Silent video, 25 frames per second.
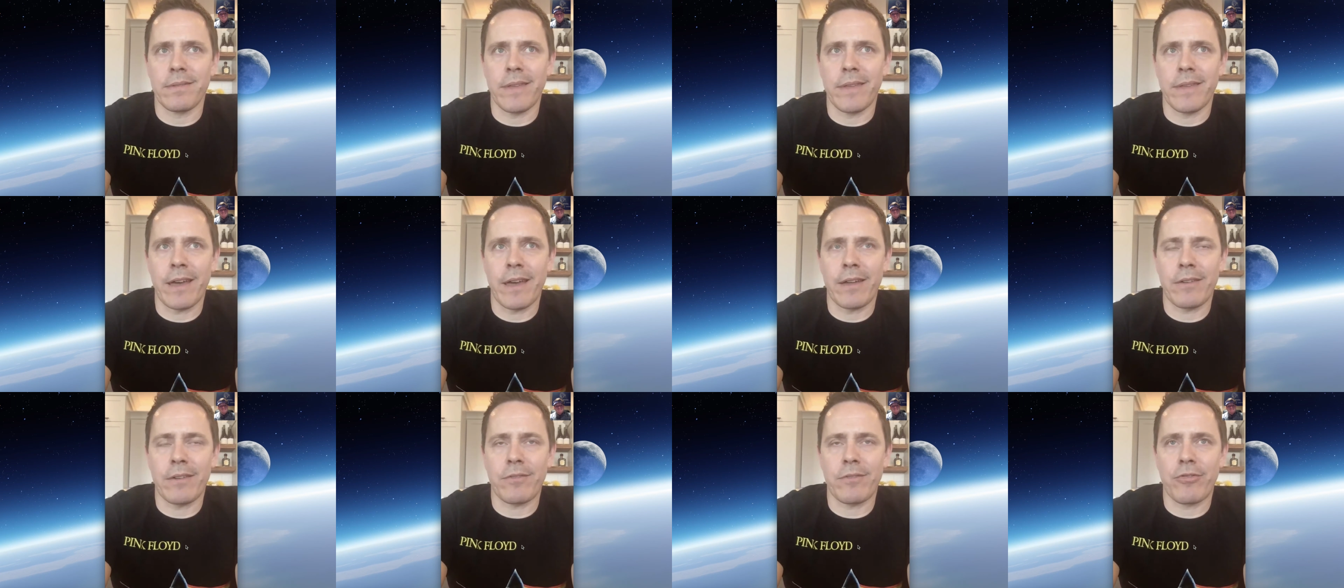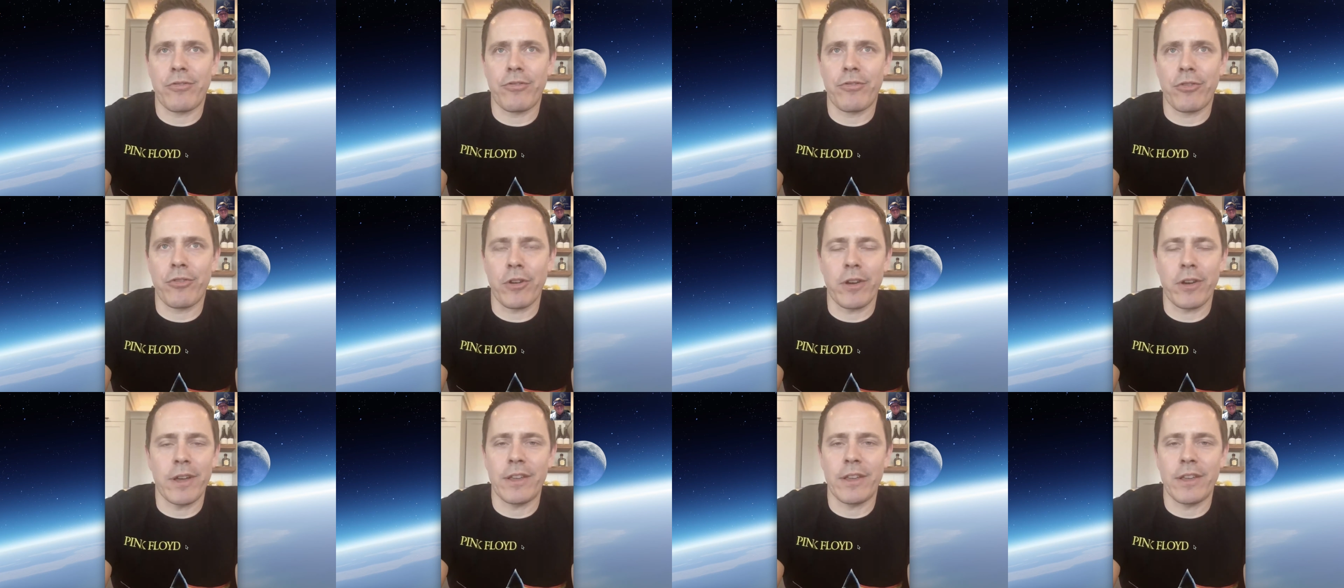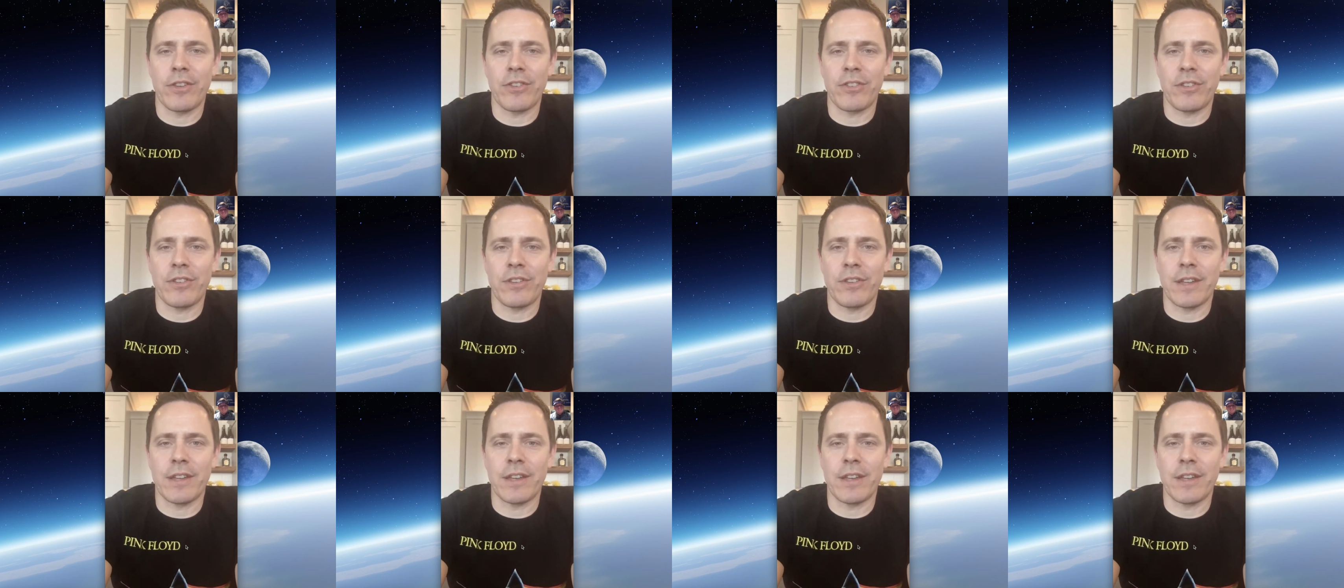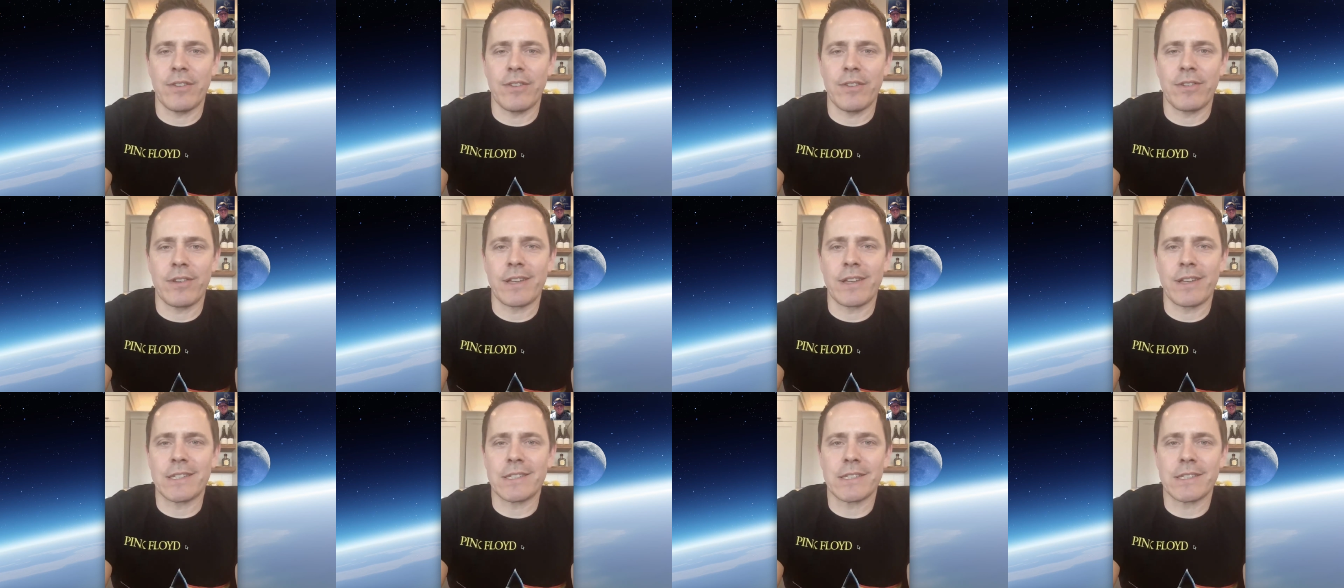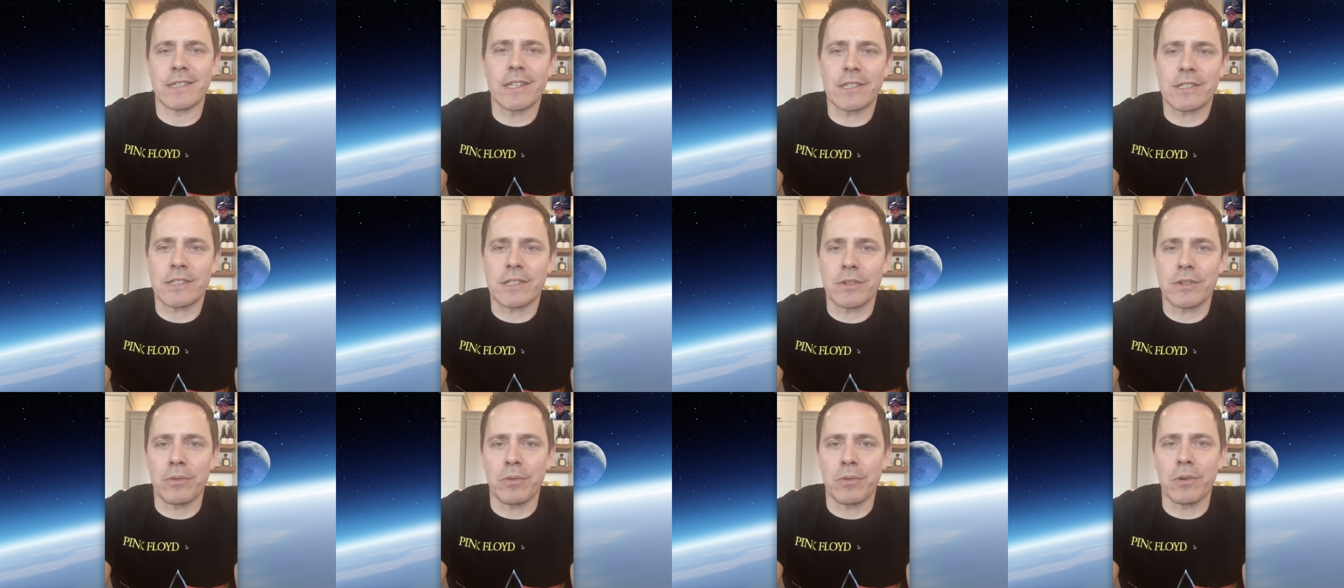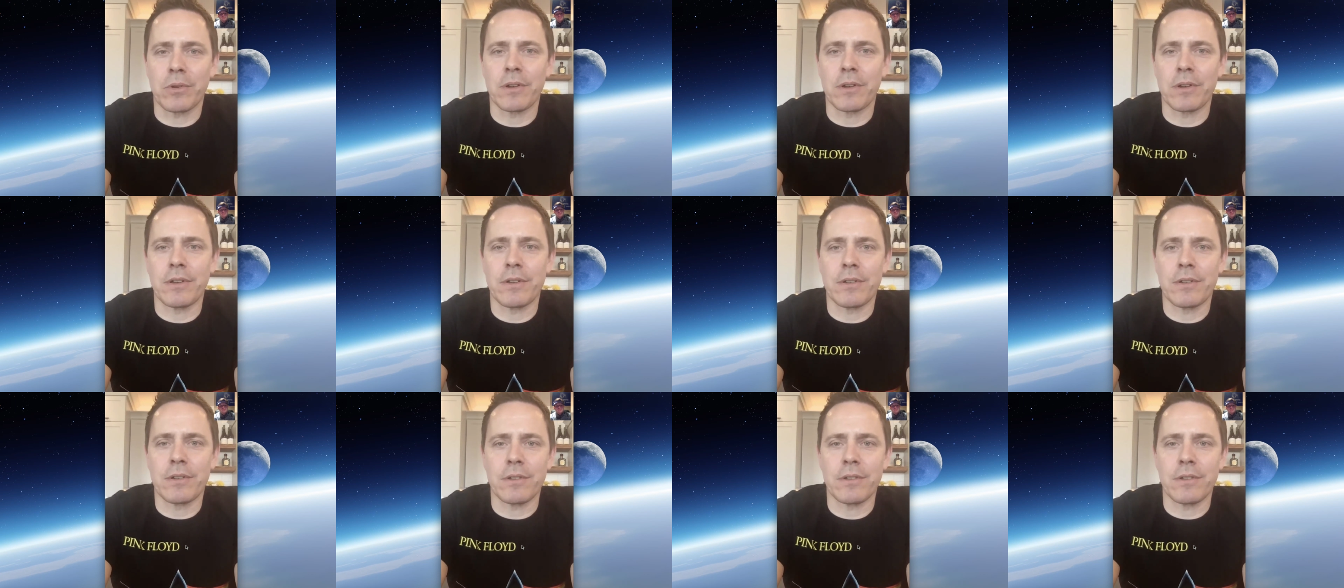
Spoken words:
that phrase didn't even exist. It wouldn't,